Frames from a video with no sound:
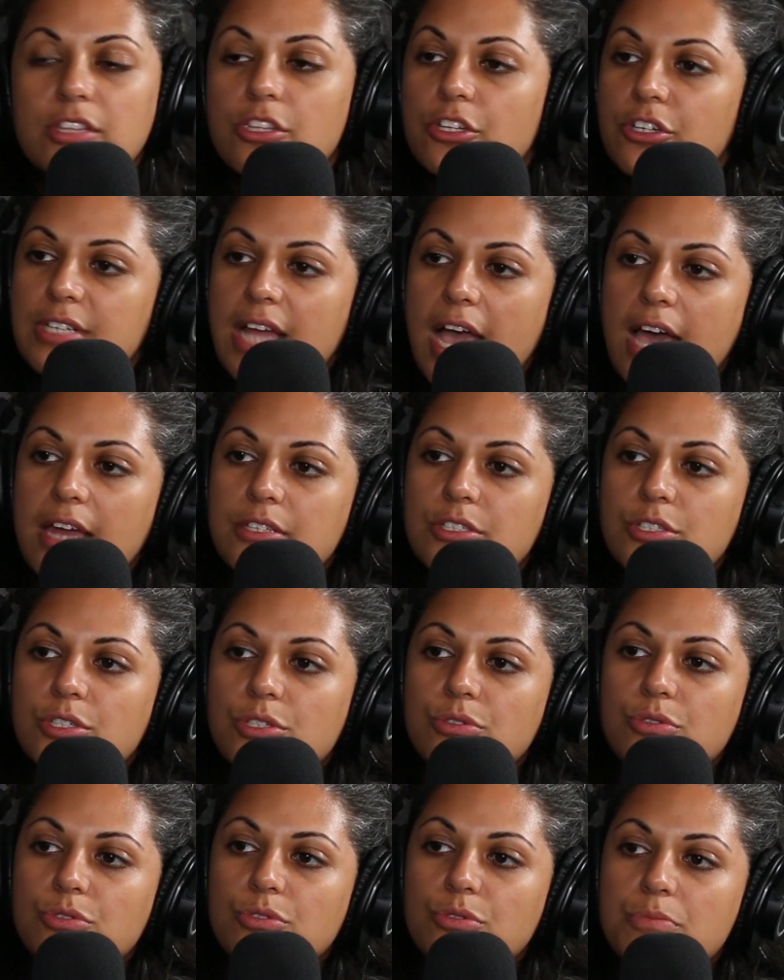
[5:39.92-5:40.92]
learn how
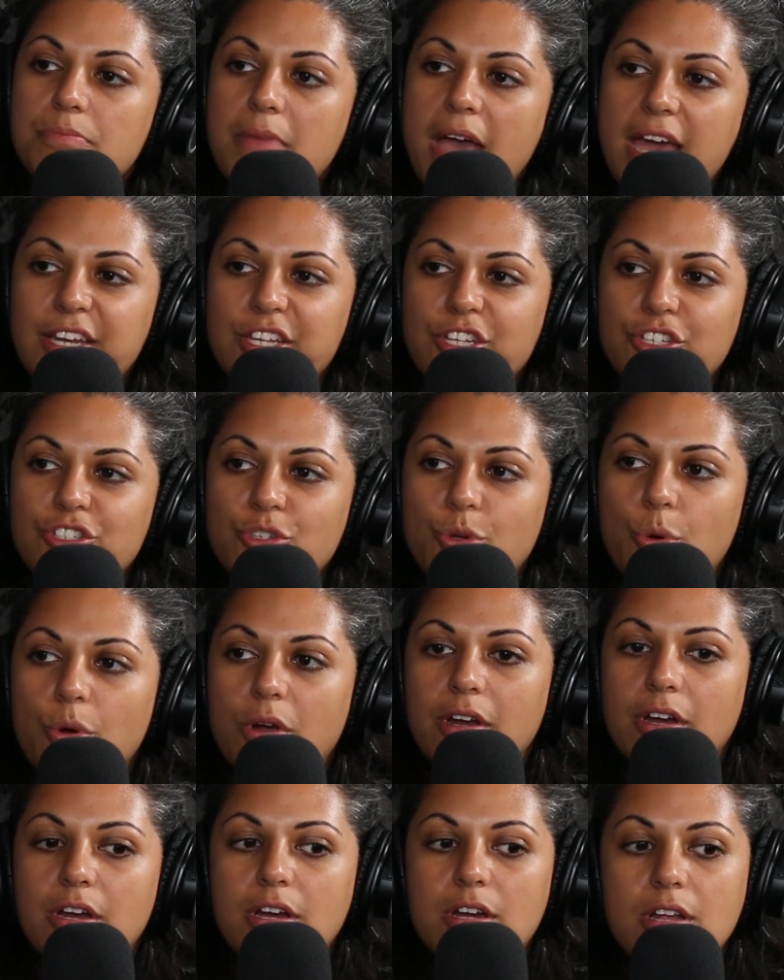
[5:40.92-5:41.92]
to manage
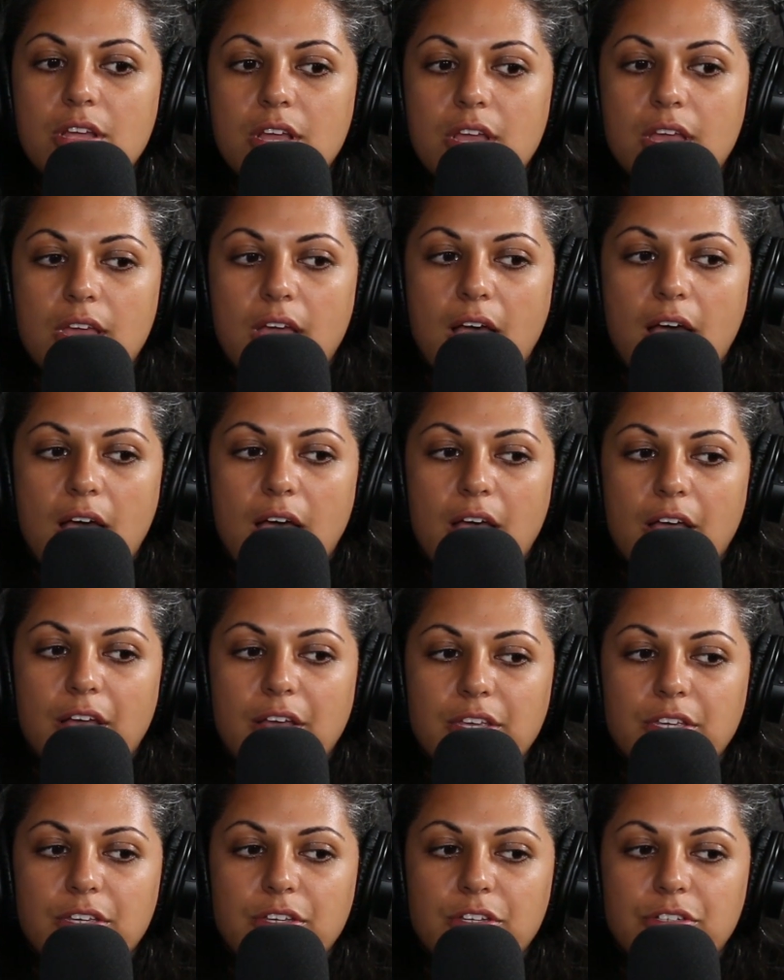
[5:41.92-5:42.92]
your
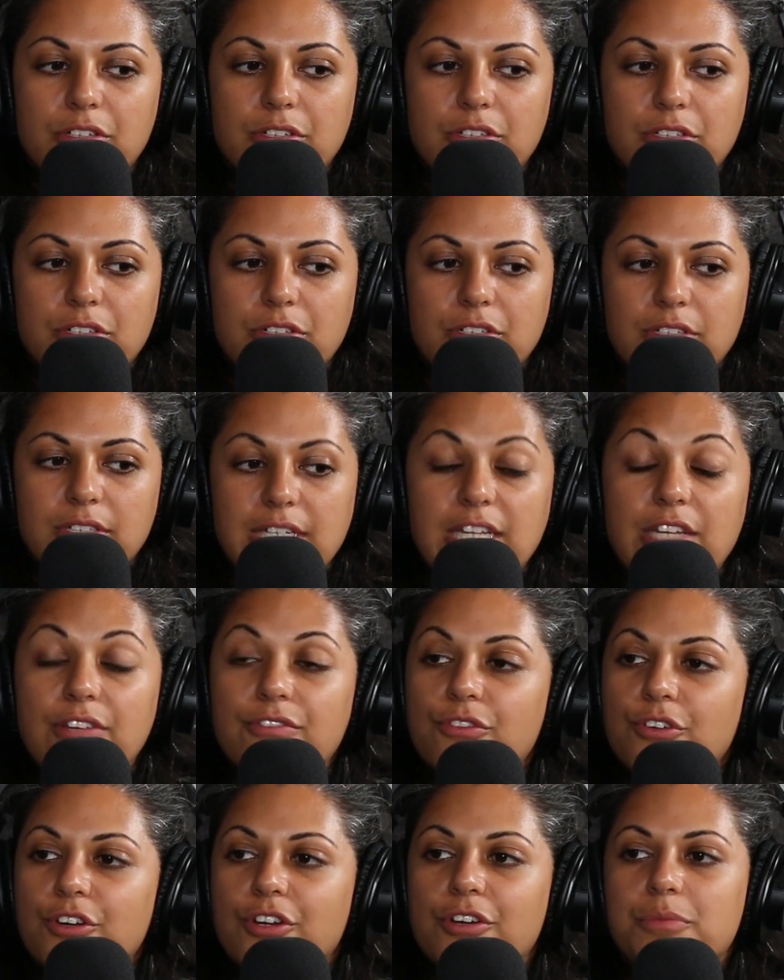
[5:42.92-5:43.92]

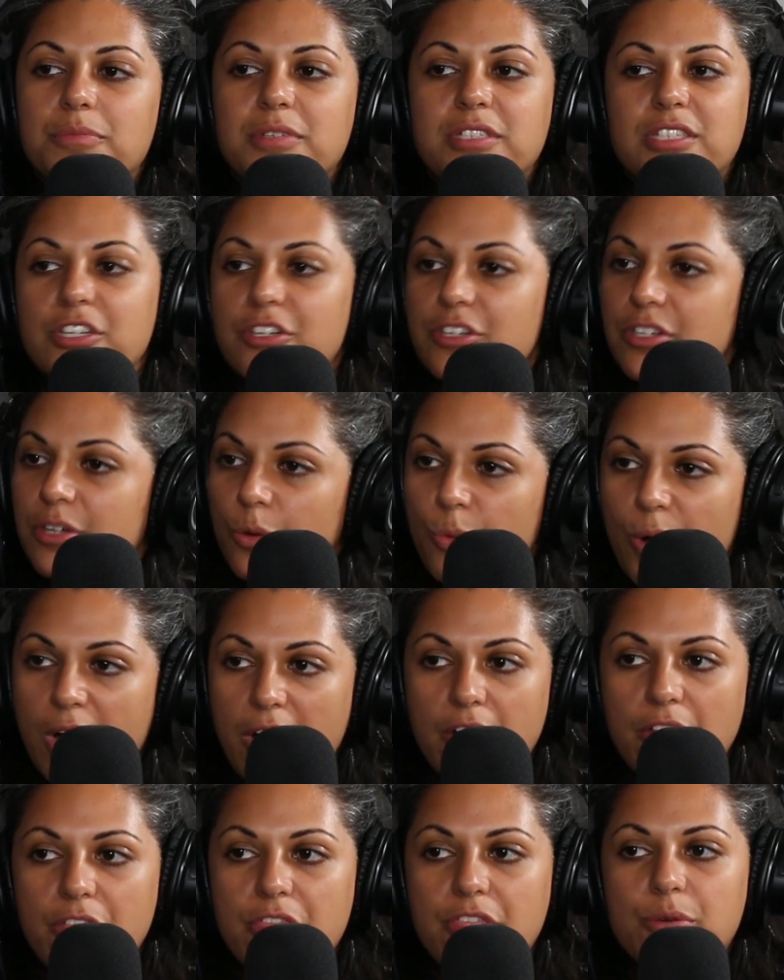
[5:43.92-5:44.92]
need for material
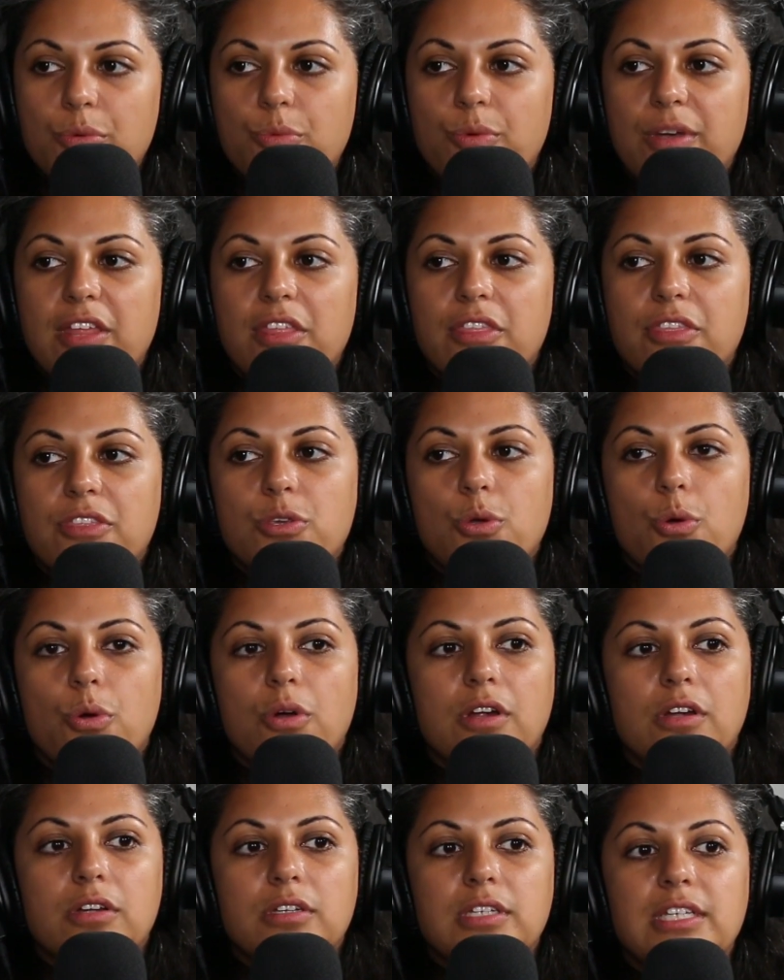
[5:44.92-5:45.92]
wealth with
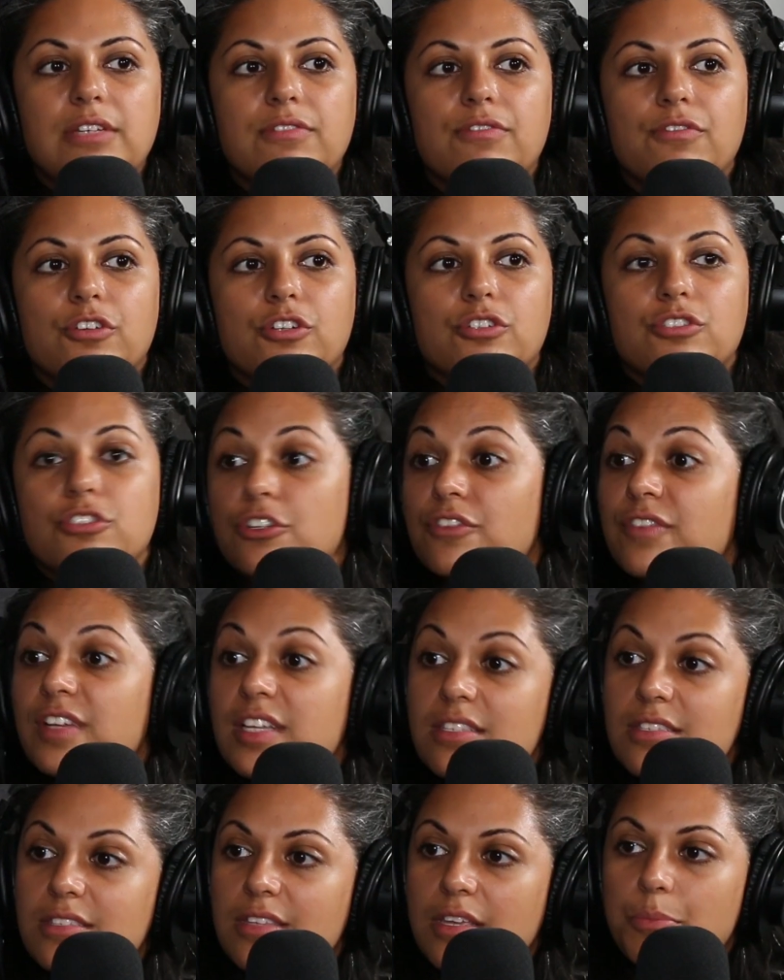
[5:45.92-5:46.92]
your need for
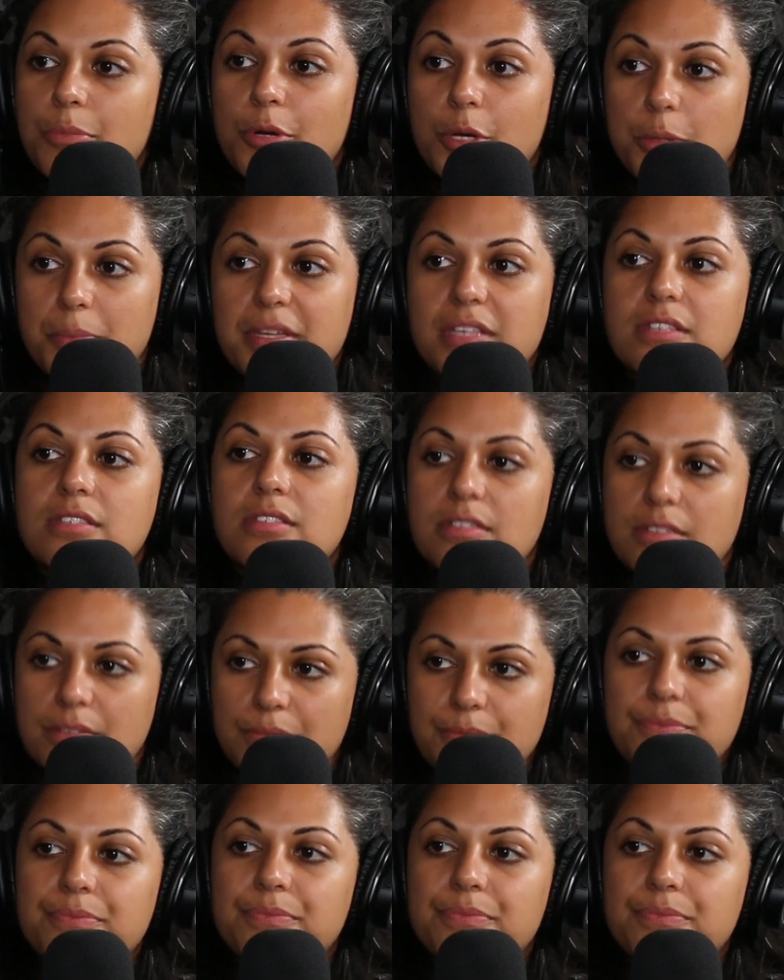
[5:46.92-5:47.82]
service and purpose.